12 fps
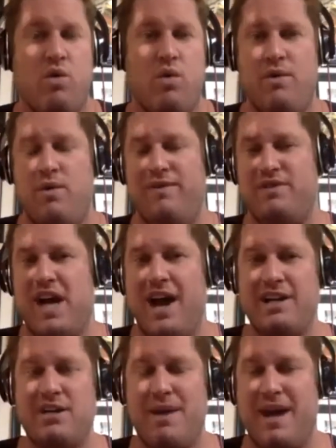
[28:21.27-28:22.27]
we, we've
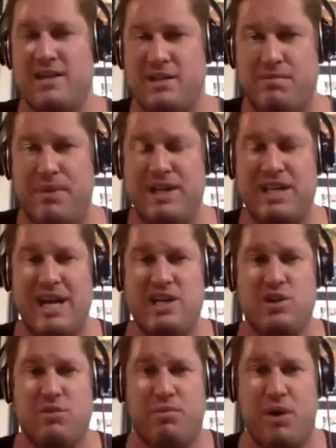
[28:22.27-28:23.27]
talked about some
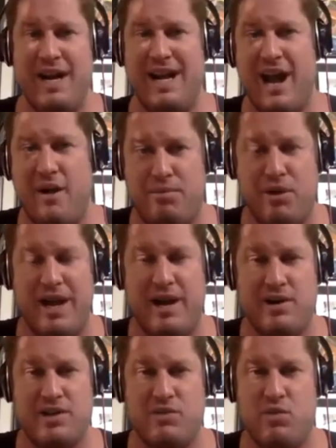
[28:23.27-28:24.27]
potential breakout players,